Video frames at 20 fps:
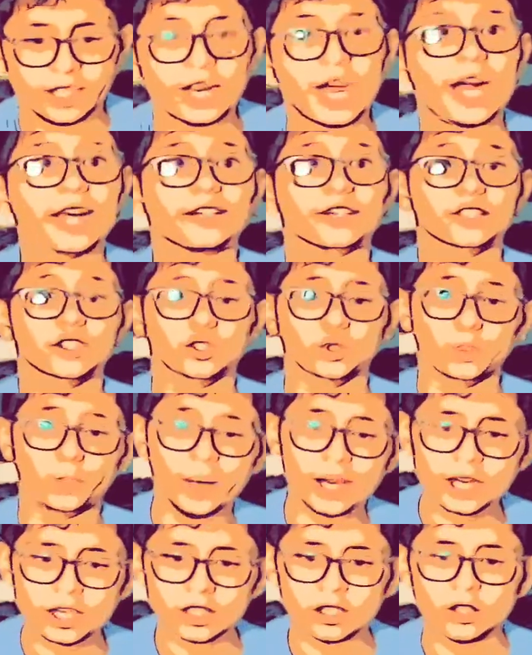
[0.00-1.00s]
Either you
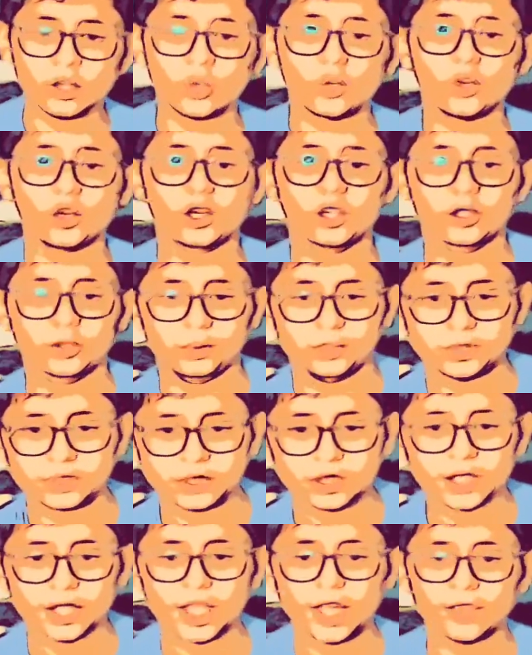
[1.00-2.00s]
win or lose.
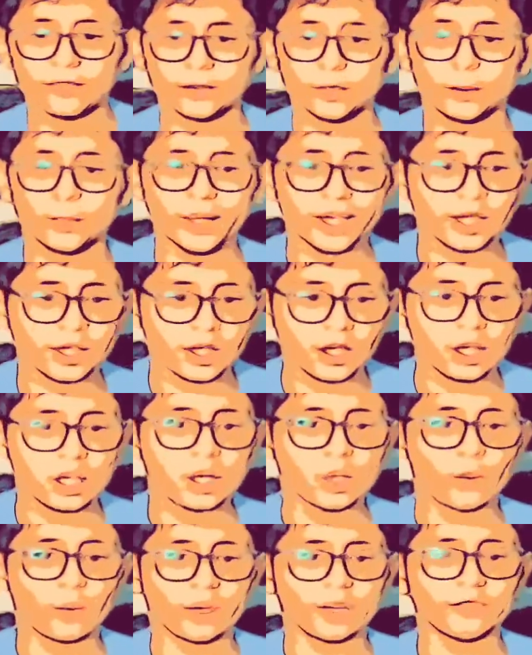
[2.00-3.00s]
If you win,
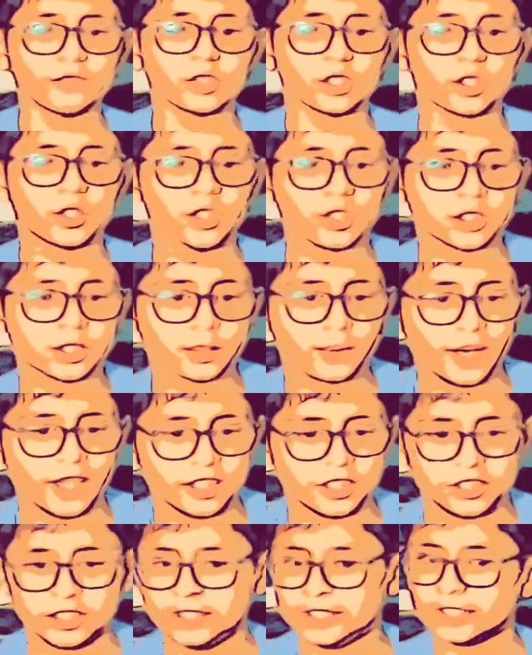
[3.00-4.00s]
one of the good
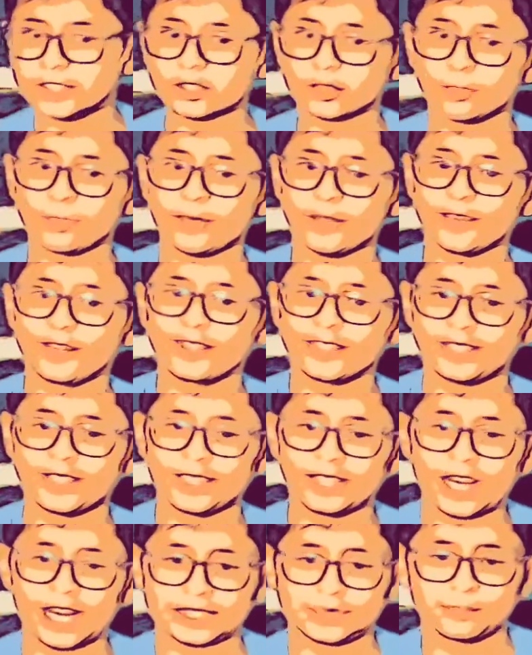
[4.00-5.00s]
strategies is to mirror their
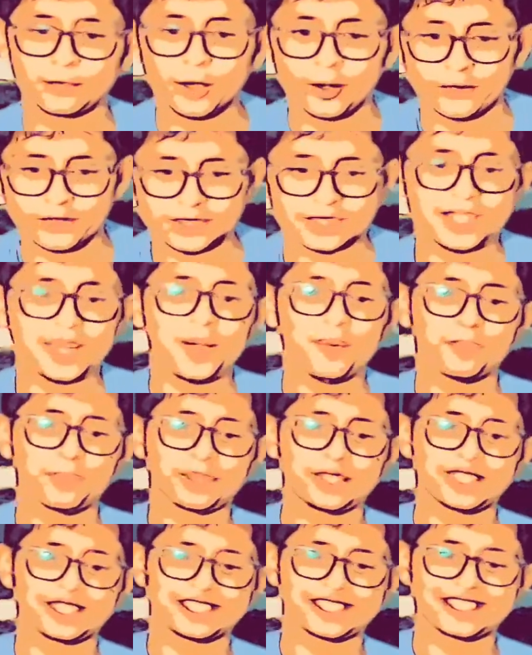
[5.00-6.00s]
last moves
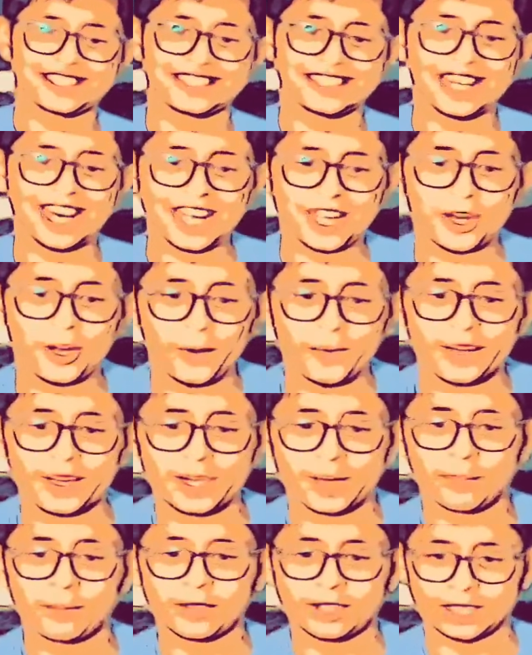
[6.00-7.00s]
because they go in
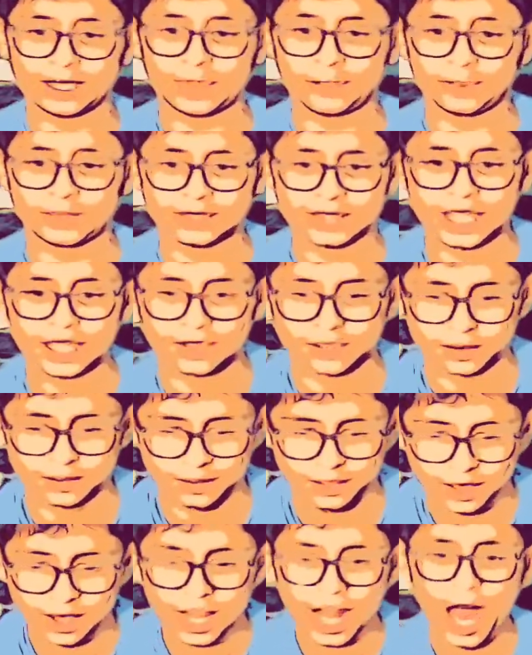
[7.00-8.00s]
a predictable cycle.
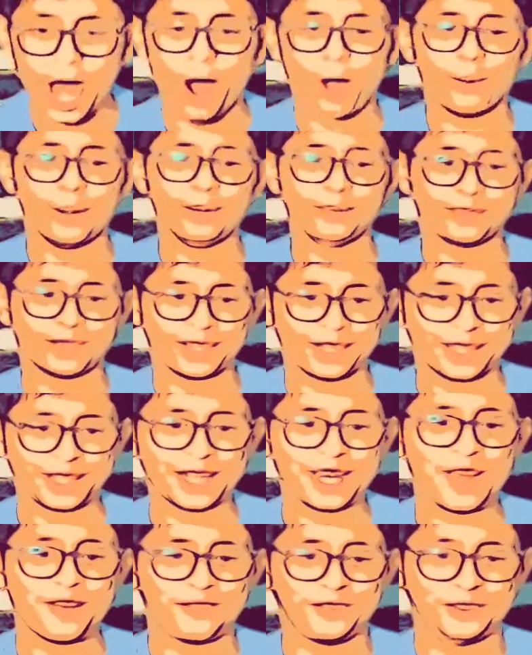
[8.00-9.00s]
However,
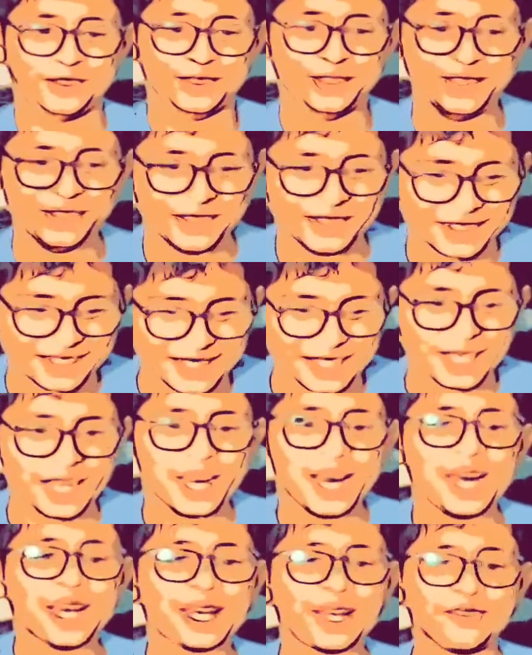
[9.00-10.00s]
if you lose,
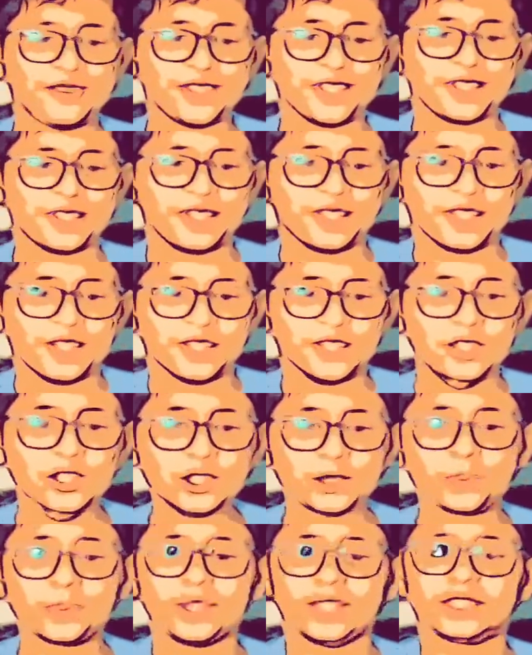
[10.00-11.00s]
they will
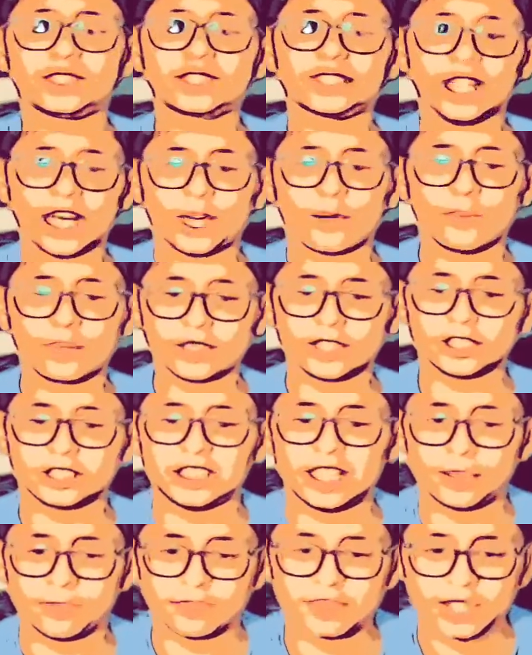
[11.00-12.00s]
usually stick with the
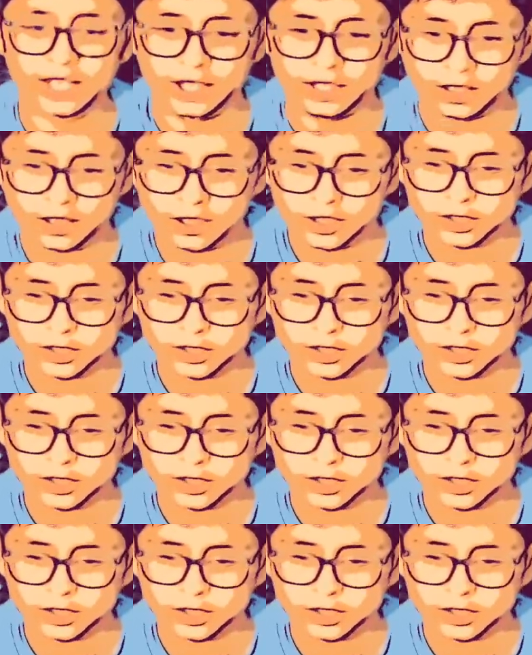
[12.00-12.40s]
same thing.